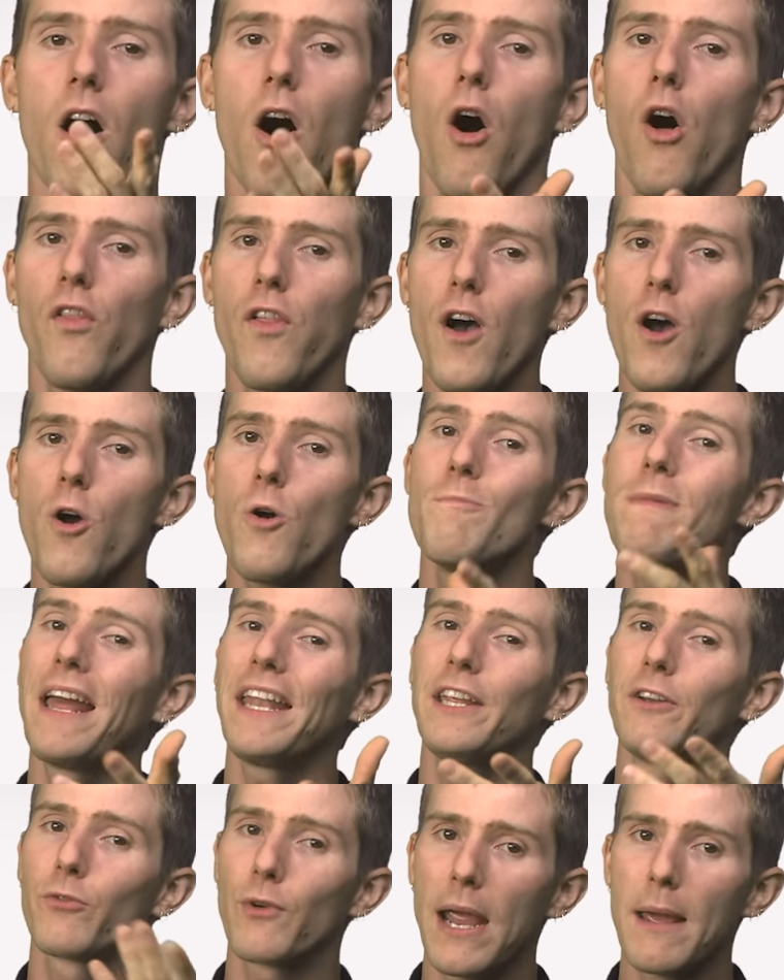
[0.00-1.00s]
Although
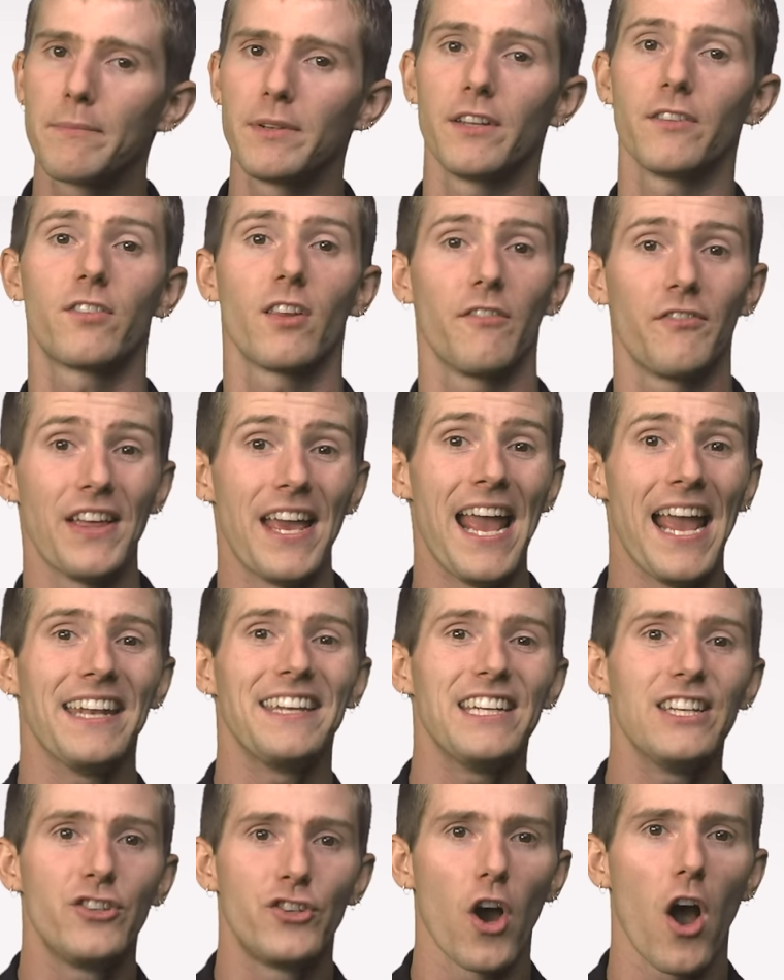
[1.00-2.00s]
many remnants of the
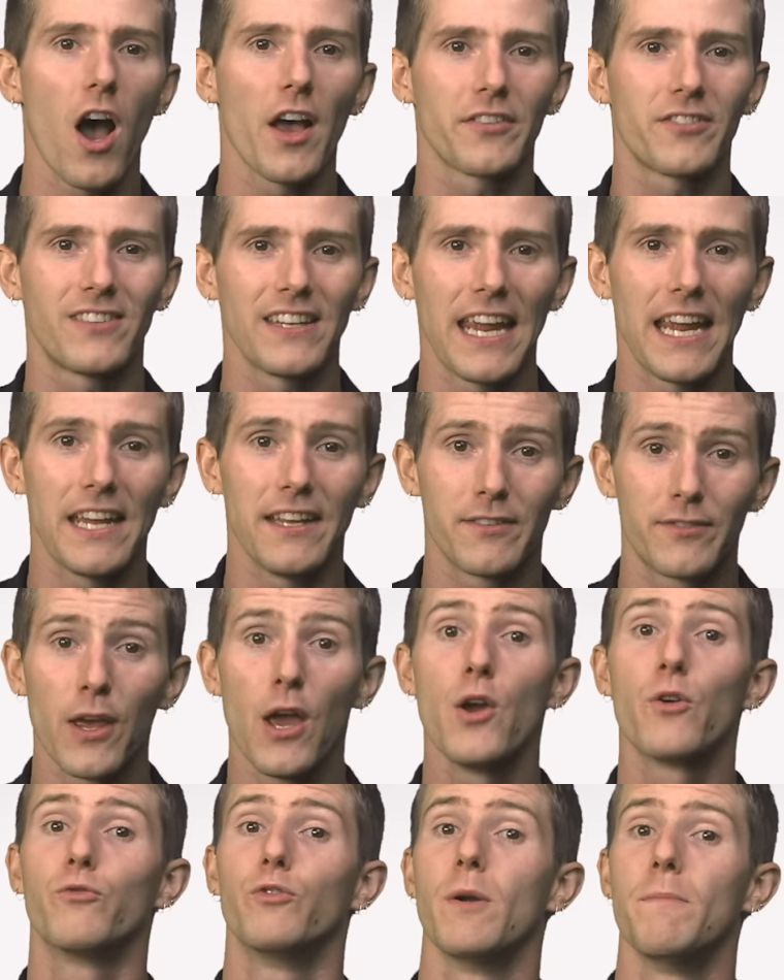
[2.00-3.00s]
heady DOS days
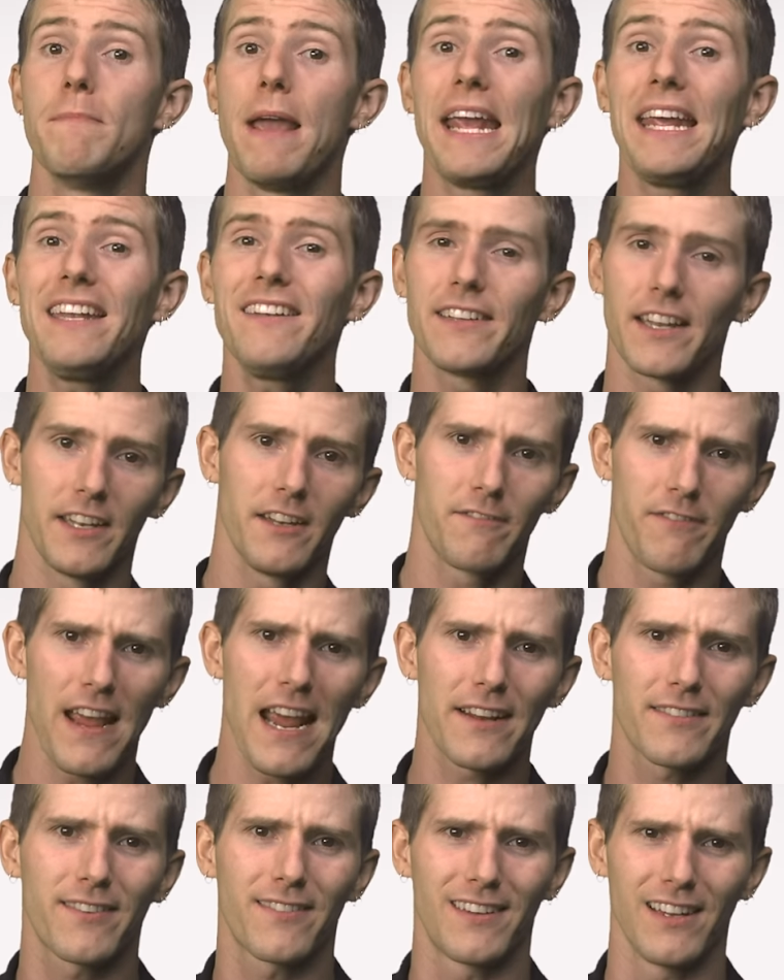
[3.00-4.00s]
remained and in
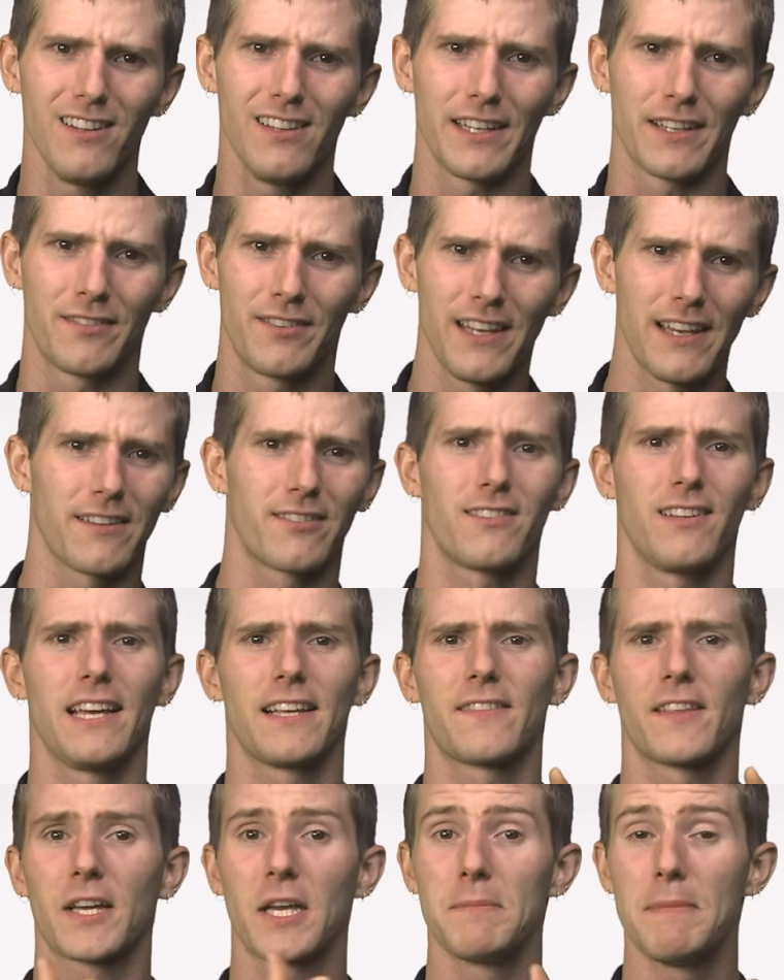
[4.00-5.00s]
fact still exist,
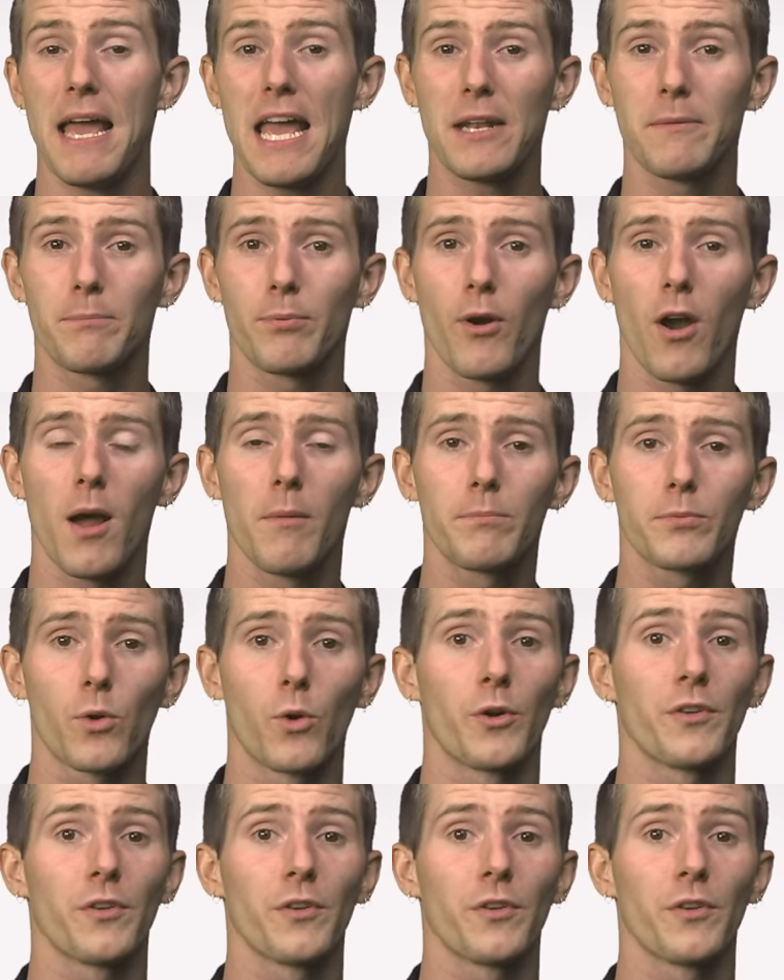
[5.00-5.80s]
like the command prompt